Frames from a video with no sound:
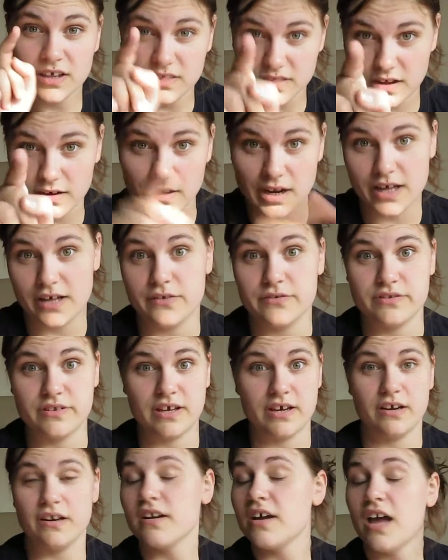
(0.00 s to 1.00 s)
They're out
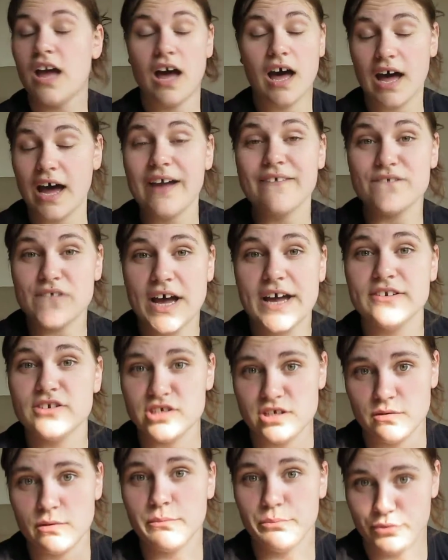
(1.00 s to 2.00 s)
there. I find
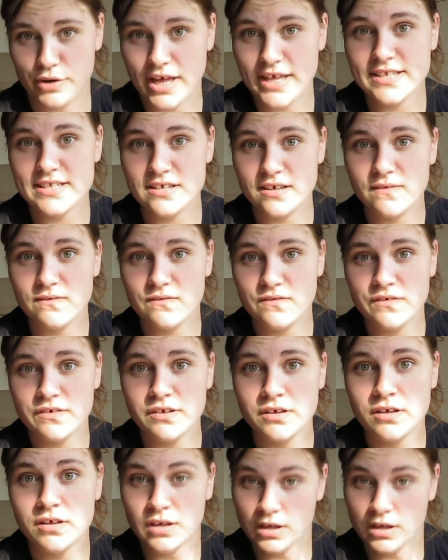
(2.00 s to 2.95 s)
you impressive.